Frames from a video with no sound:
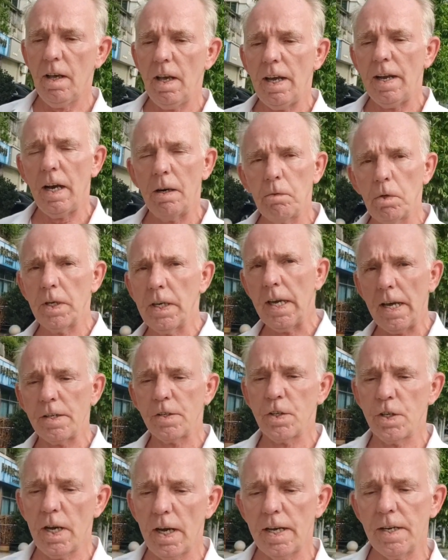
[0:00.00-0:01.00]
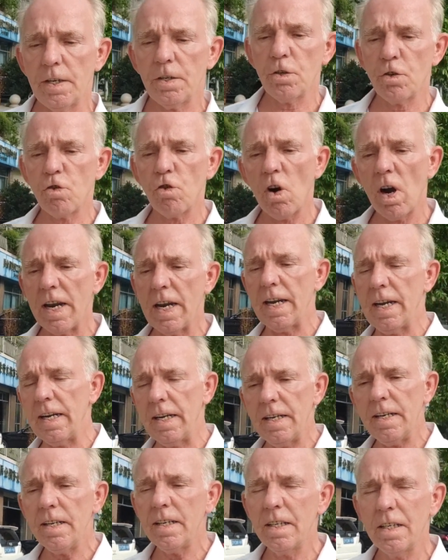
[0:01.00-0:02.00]
And I will catch a
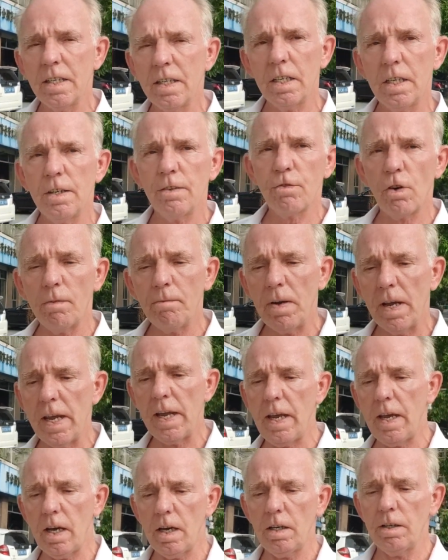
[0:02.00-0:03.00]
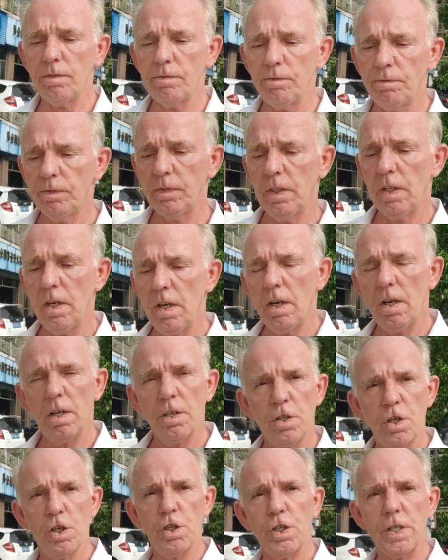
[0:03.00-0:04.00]
train from here
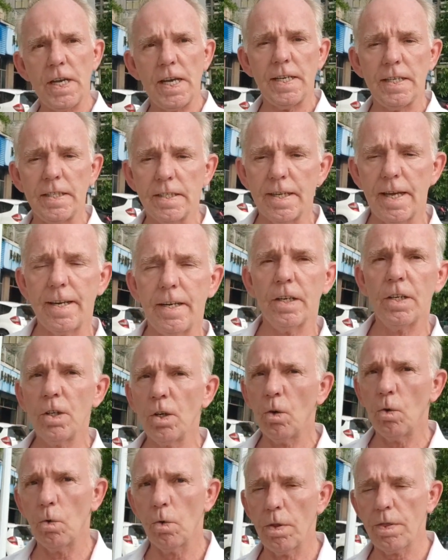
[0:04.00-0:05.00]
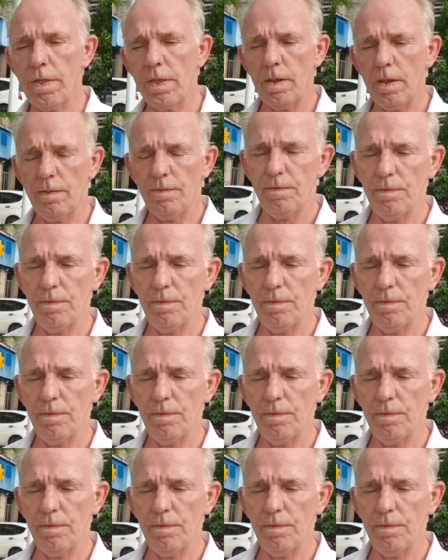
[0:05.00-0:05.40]
to Shenzhen North.